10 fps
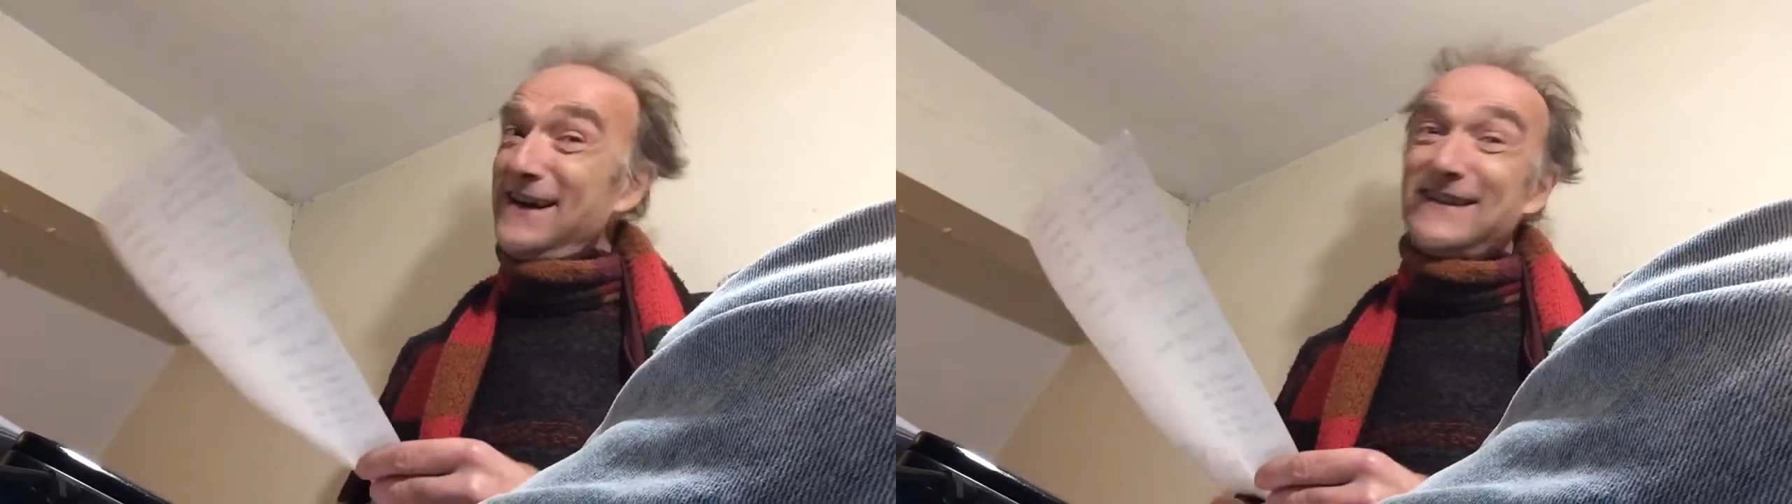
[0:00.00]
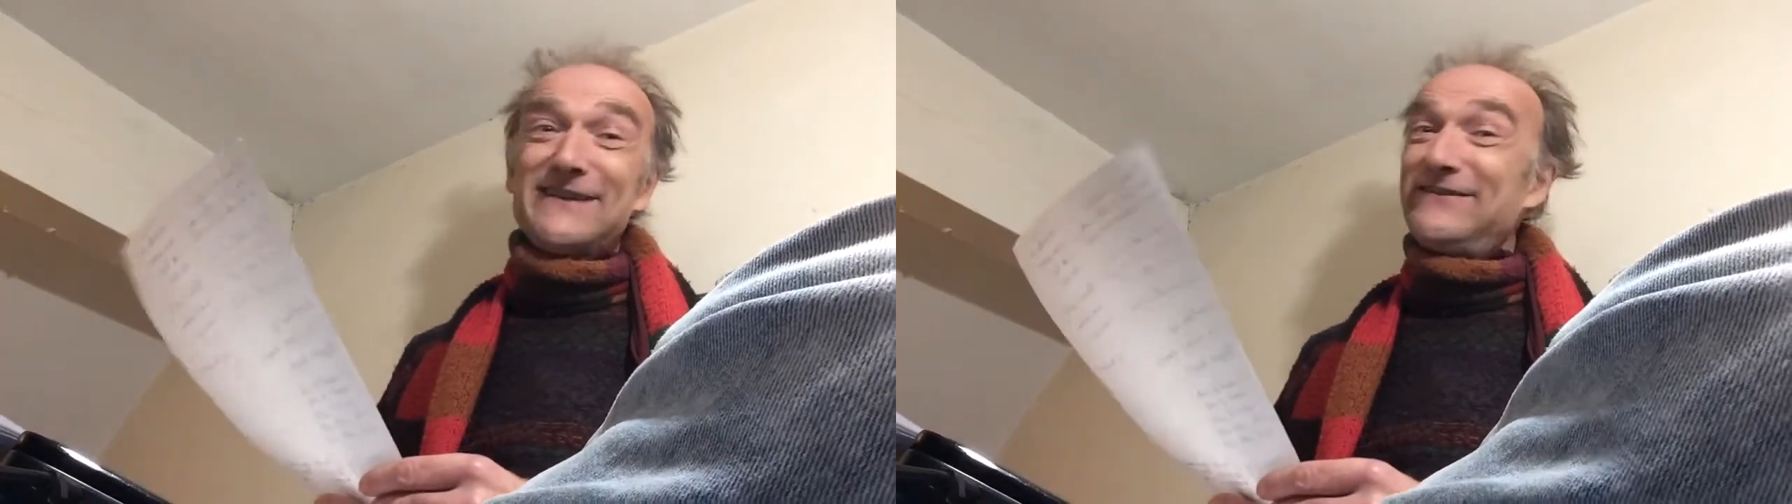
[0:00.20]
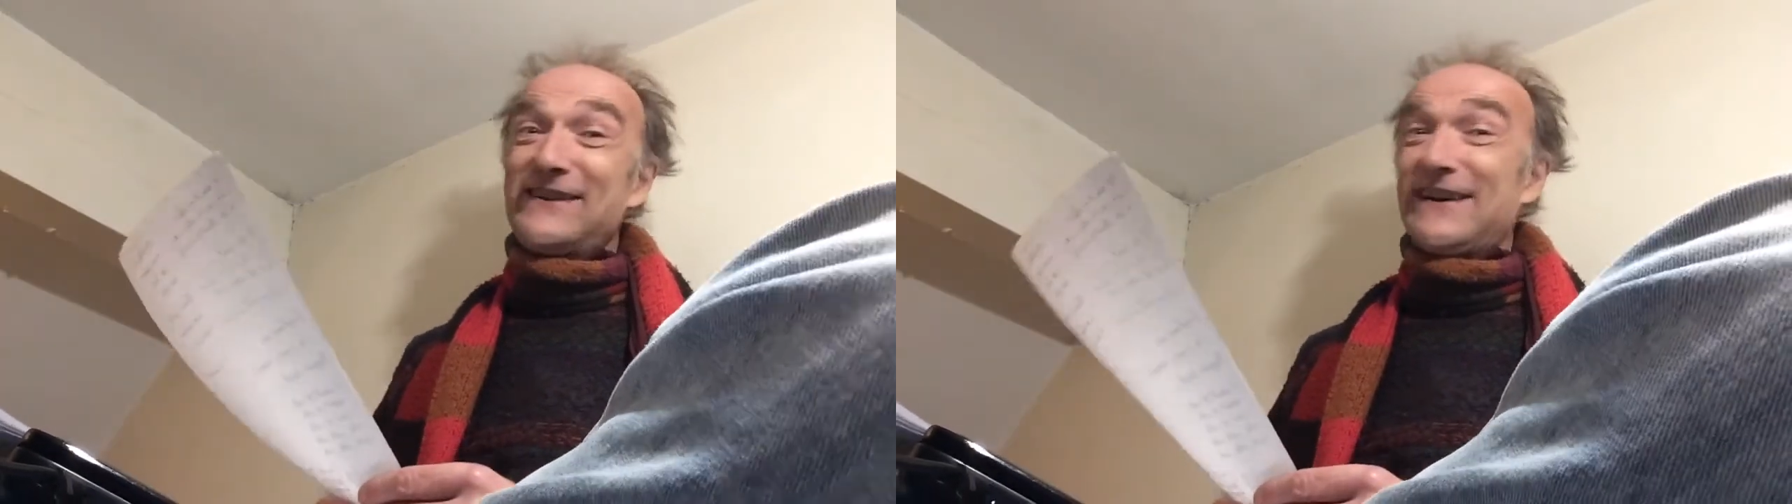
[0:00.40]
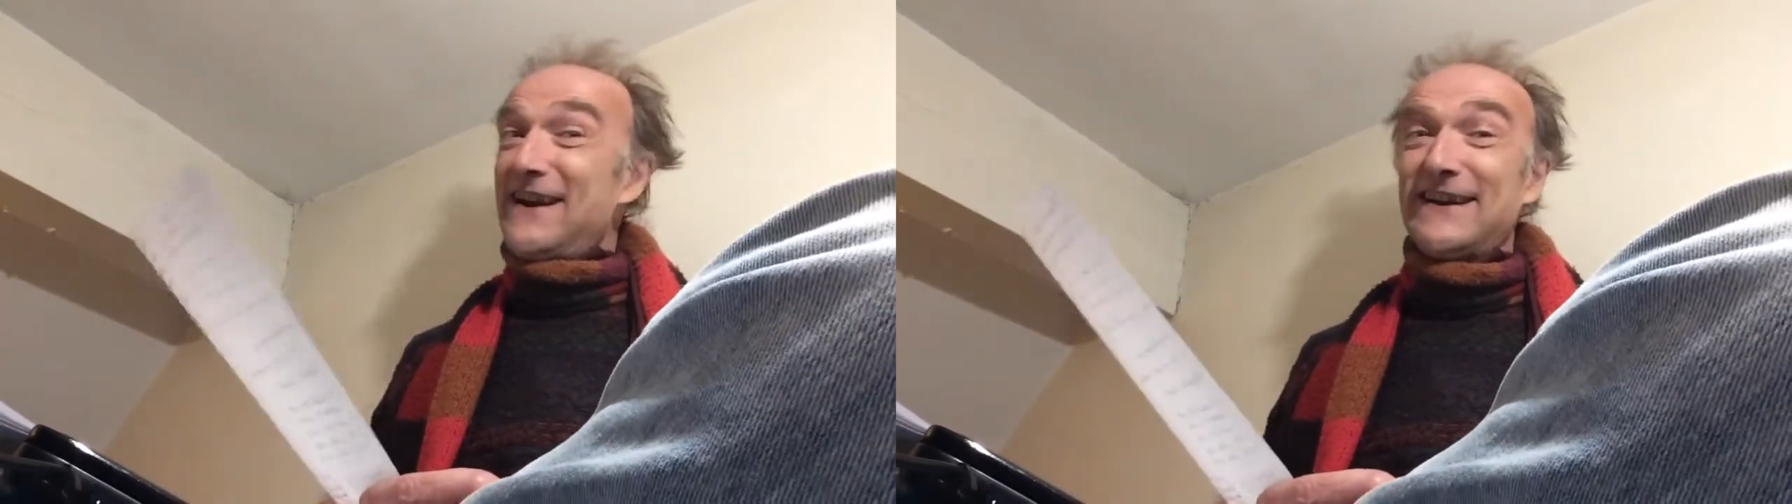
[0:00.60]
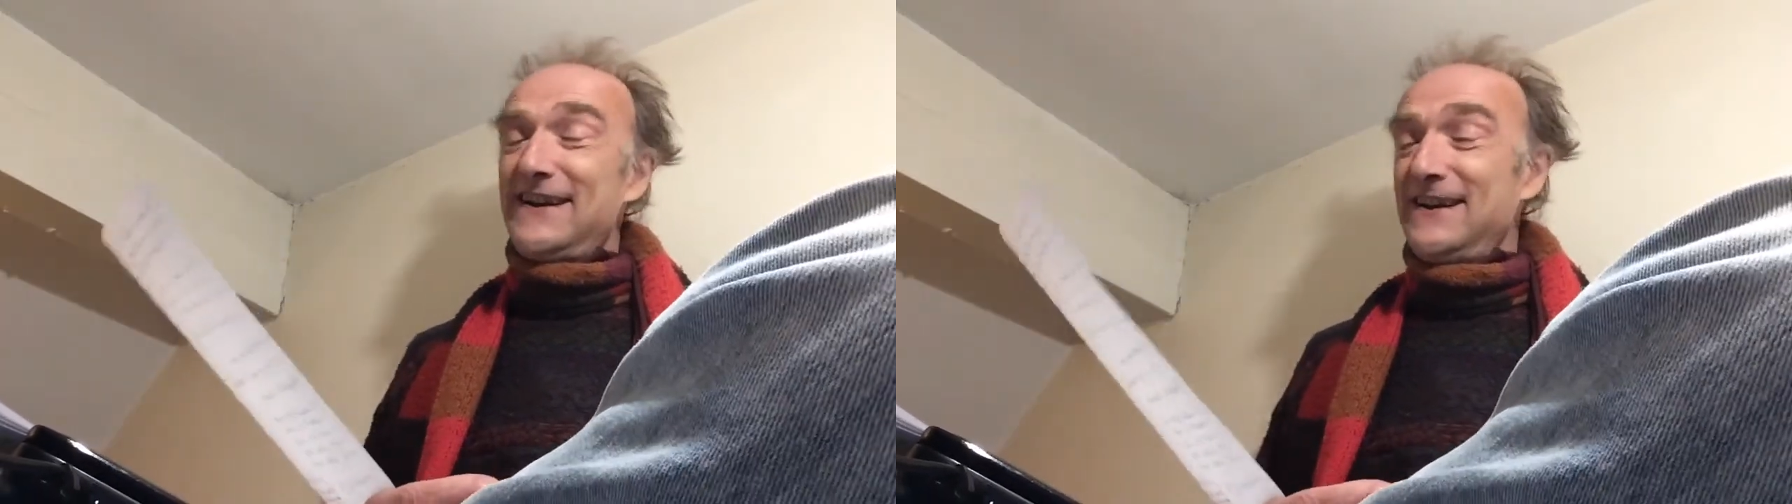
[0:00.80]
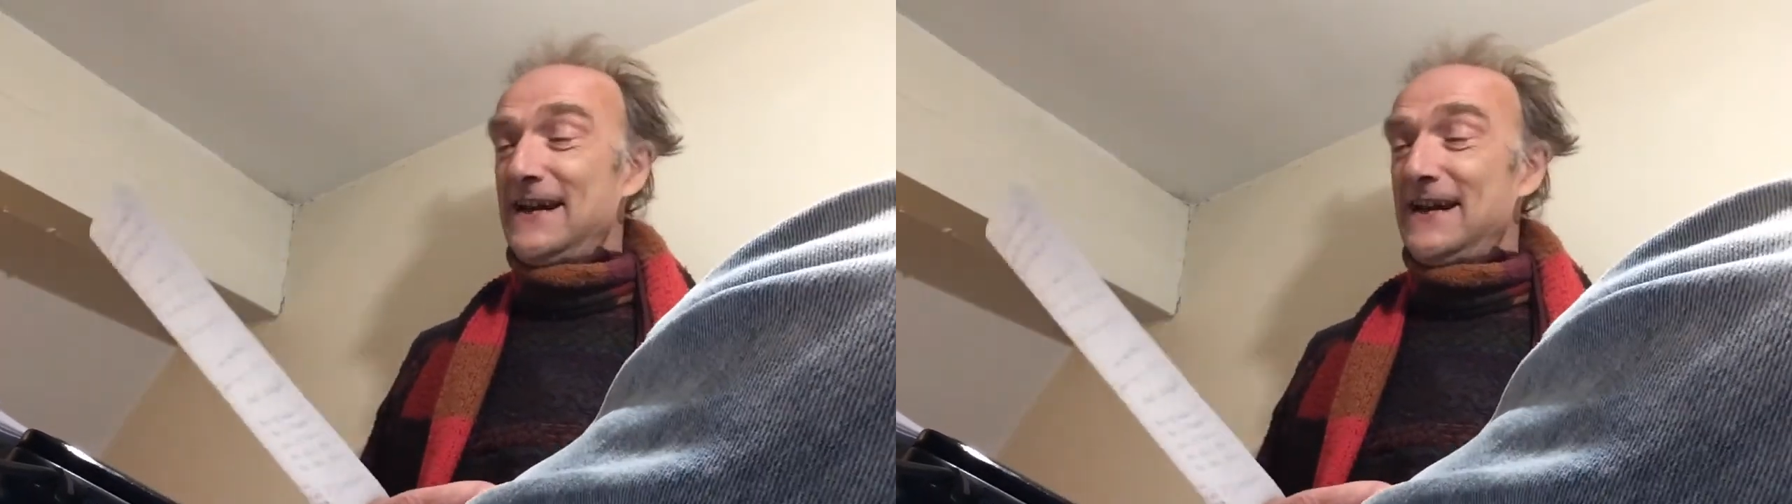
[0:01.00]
That's a cracking